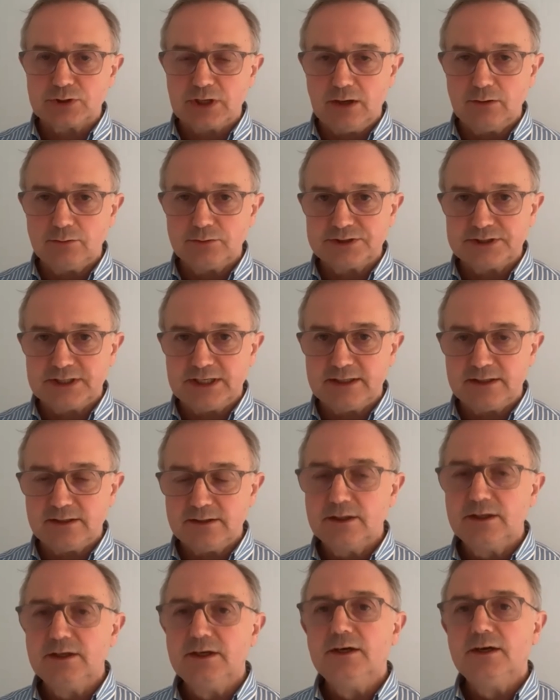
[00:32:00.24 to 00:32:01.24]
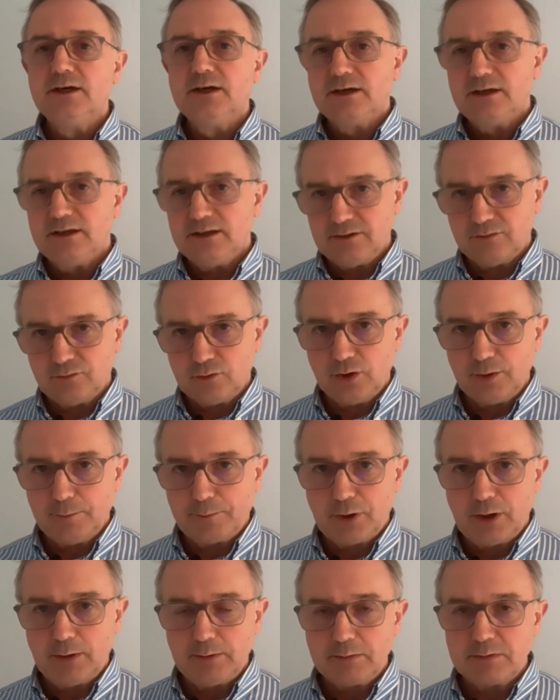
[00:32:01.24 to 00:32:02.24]
loans in, you've got a
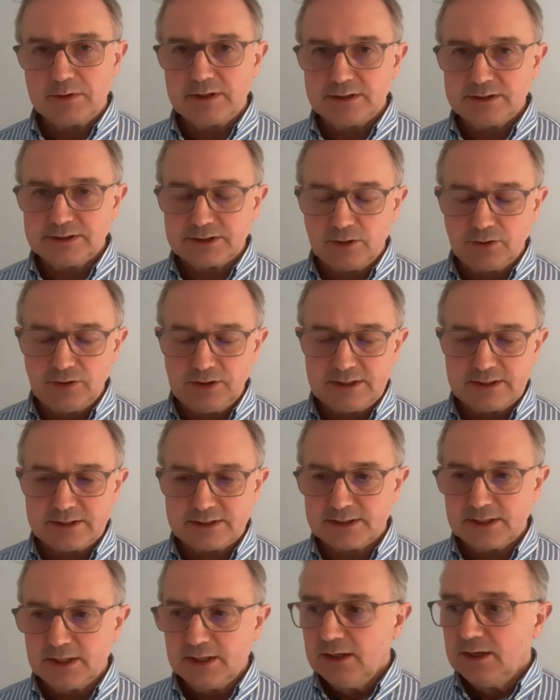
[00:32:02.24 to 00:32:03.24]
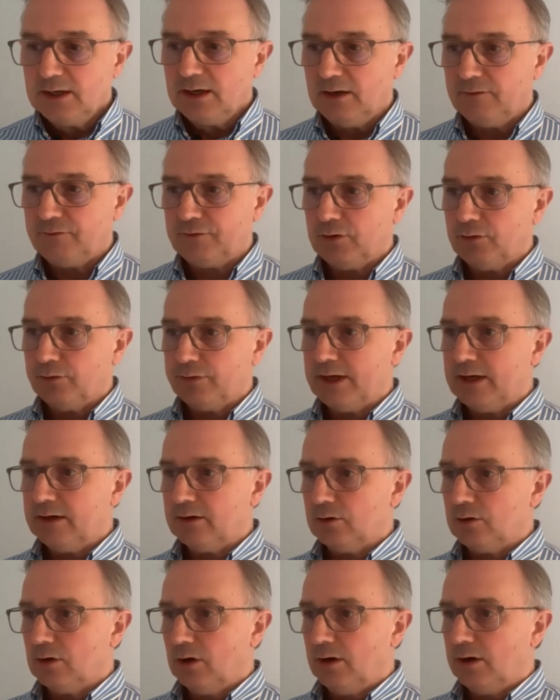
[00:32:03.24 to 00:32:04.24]
problem. So it's, if you
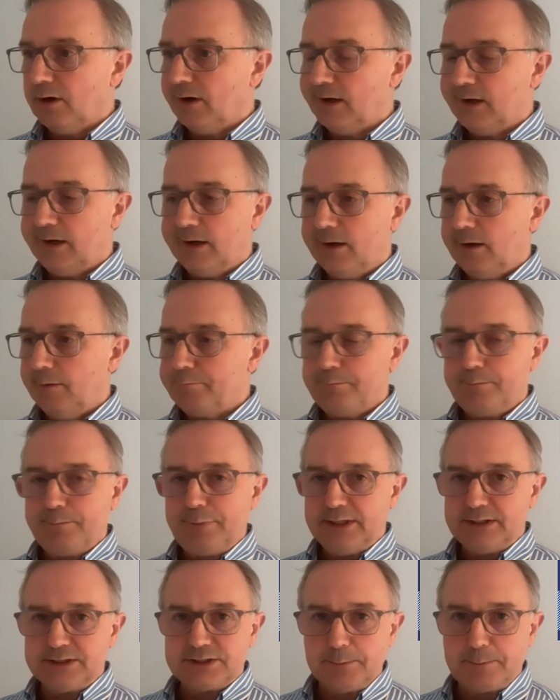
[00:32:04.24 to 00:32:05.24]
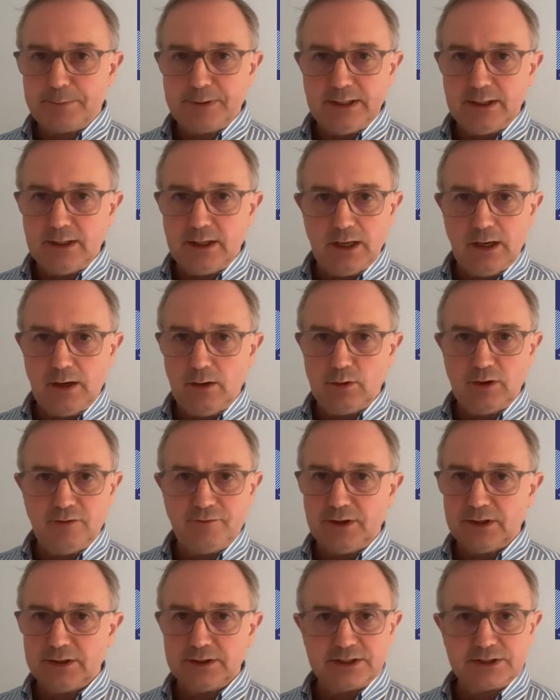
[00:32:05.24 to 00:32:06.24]
then got a peer-to-peer loan, a
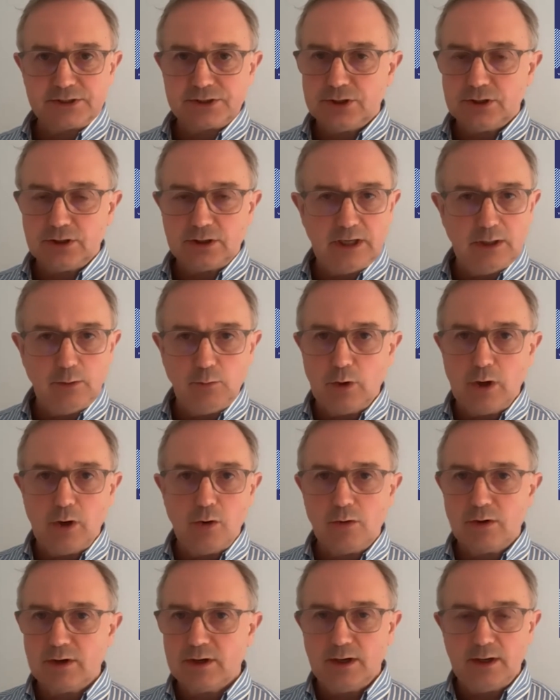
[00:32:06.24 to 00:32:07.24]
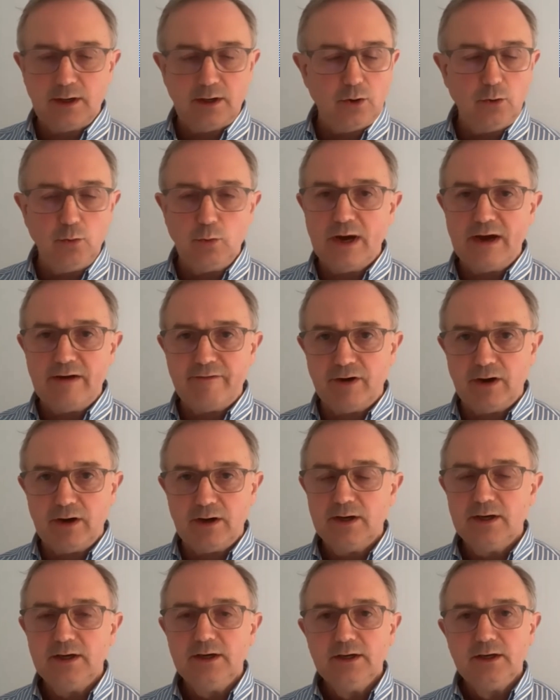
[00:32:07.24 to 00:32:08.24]
funding circle, Woke, whoever,
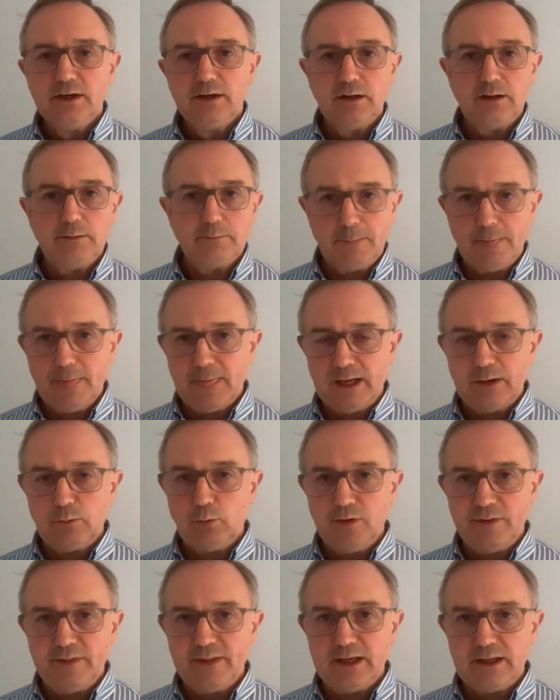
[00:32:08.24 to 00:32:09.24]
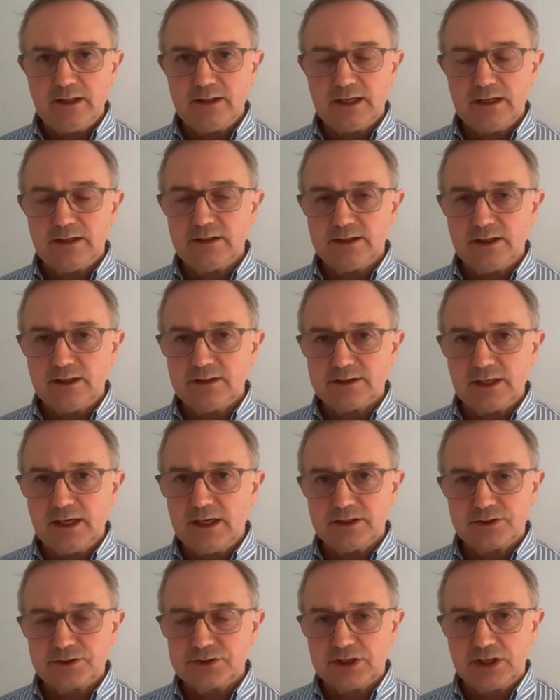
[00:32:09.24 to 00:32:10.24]
they're going
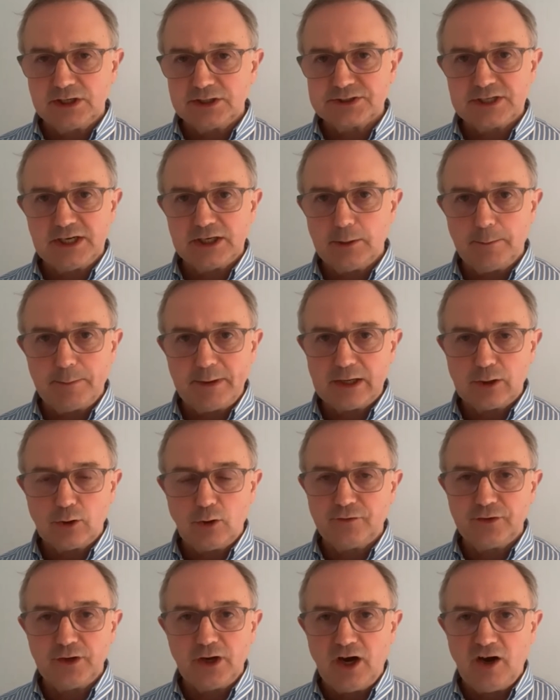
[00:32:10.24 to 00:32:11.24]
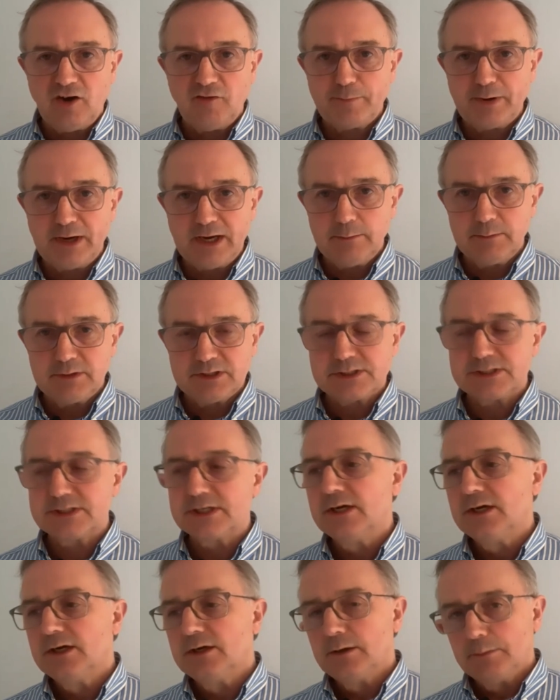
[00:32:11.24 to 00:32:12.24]
to take you back off your half
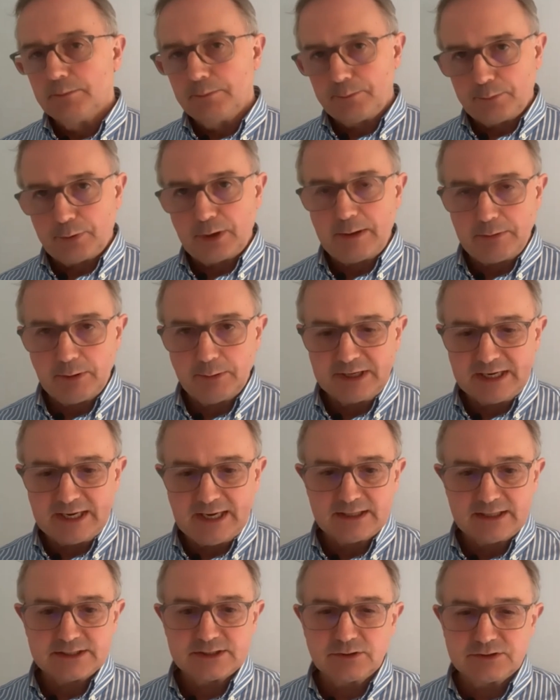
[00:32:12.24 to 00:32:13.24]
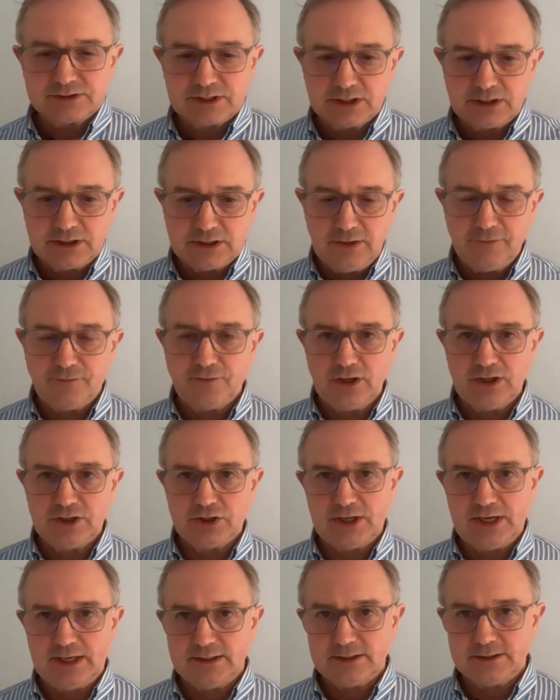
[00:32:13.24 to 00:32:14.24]
payments, problem again. So it's the different
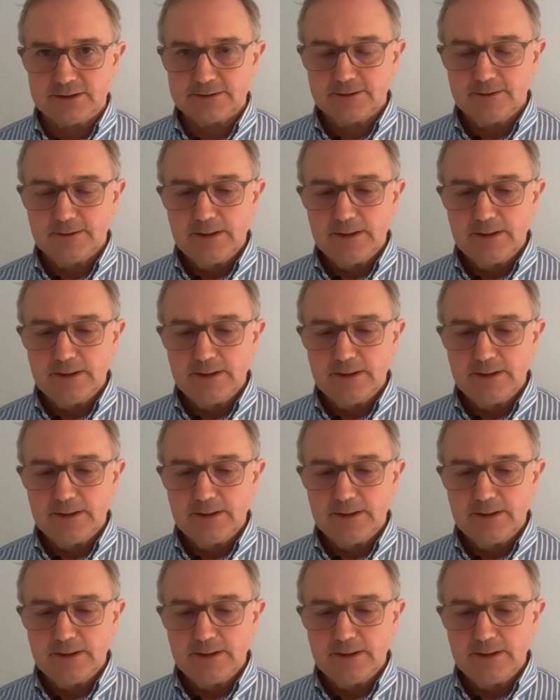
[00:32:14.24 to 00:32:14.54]
agendas.